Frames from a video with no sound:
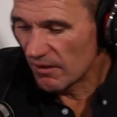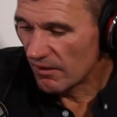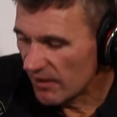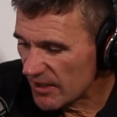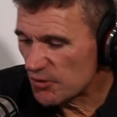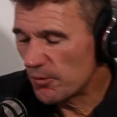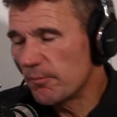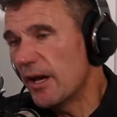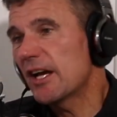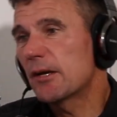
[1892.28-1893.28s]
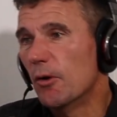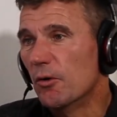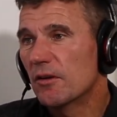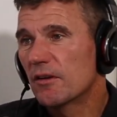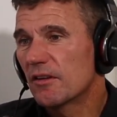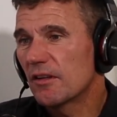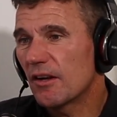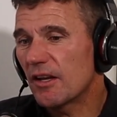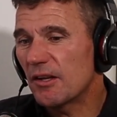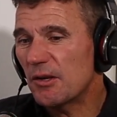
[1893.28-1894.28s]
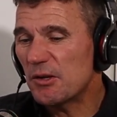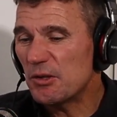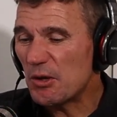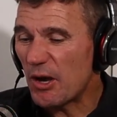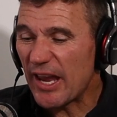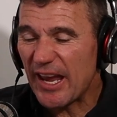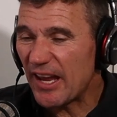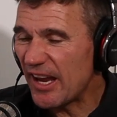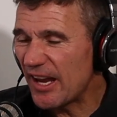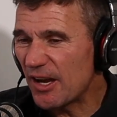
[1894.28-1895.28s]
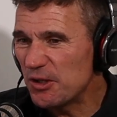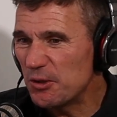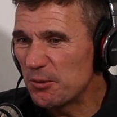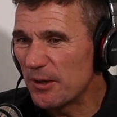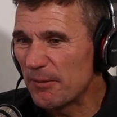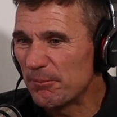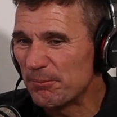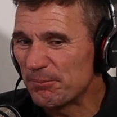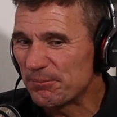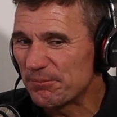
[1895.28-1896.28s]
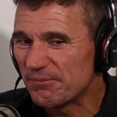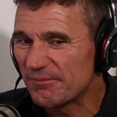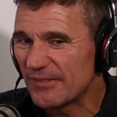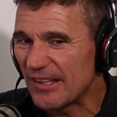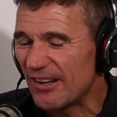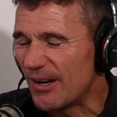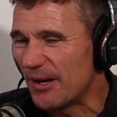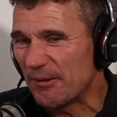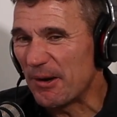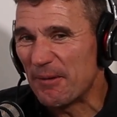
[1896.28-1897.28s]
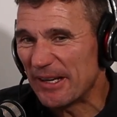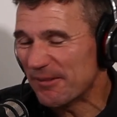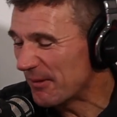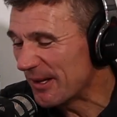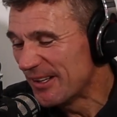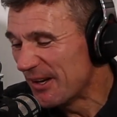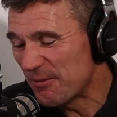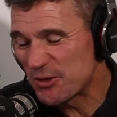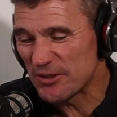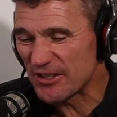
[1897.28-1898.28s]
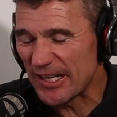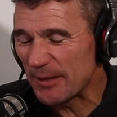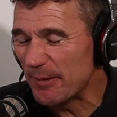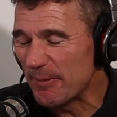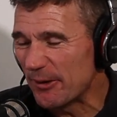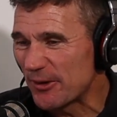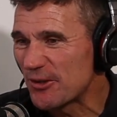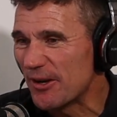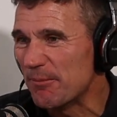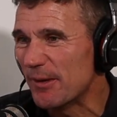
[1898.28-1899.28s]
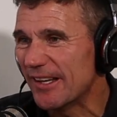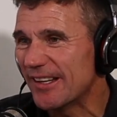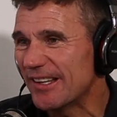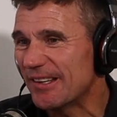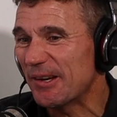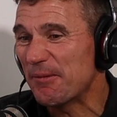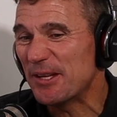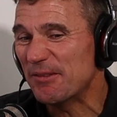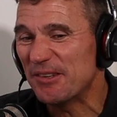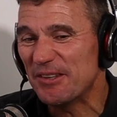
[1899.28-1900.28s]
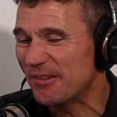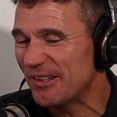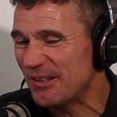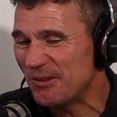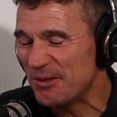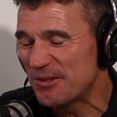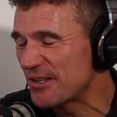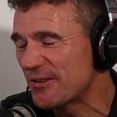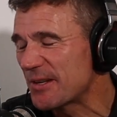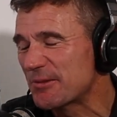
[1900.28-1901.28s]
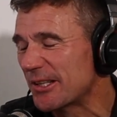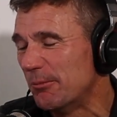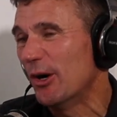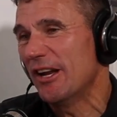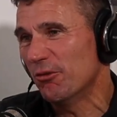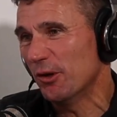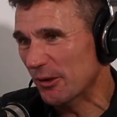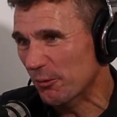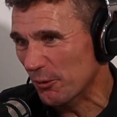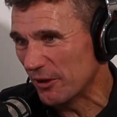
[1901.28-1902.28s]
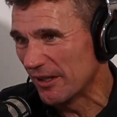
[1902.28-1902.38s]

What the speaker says: That's remarkable. Like, how you, I mean, I'm sure it's only going to be a matter of time, but I mean, you deserve some sort of bravery award.